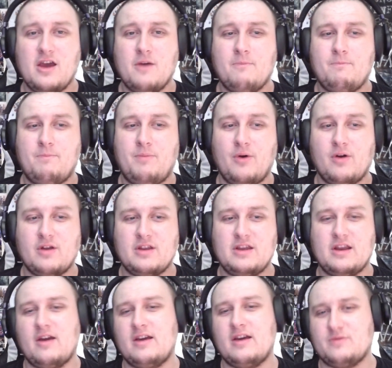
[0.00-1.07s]
But, you
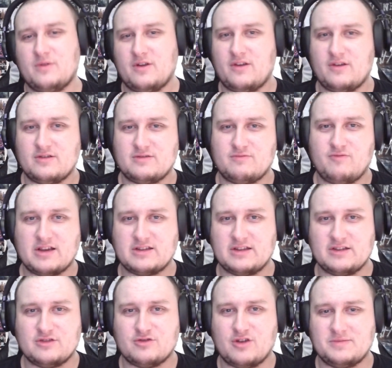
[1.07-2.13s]
know, it's one of those wrestling
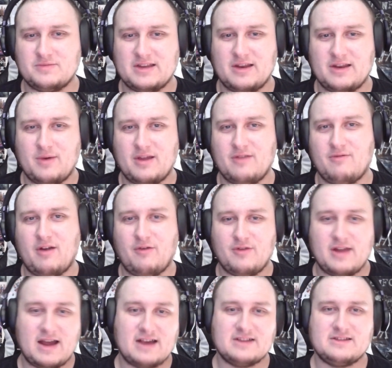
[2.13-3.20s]
tropes in it where the referee
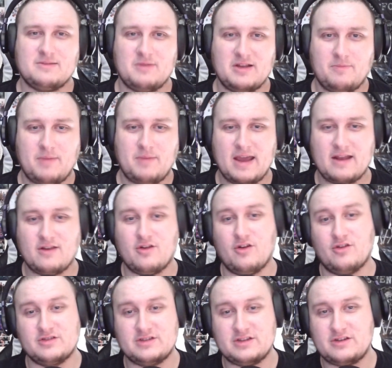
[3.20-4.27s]
has to make the pin, or
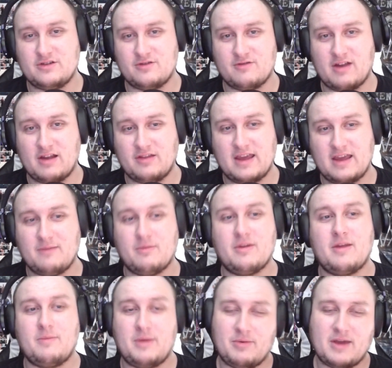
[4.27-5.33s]
does he do the right thing? But then
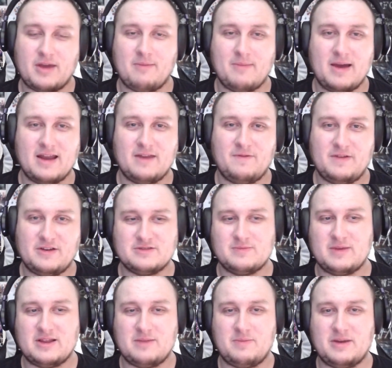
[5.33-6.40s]
people get mad if he doesn't
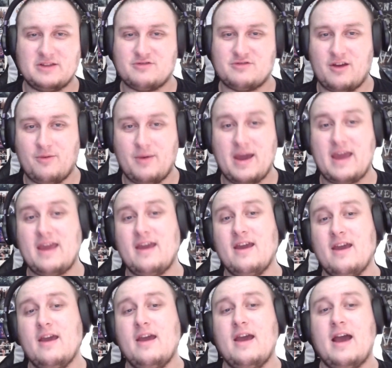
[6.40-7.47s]
make the pin straight away.
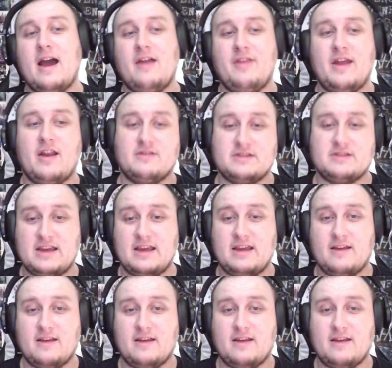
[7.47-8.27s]
And then obviously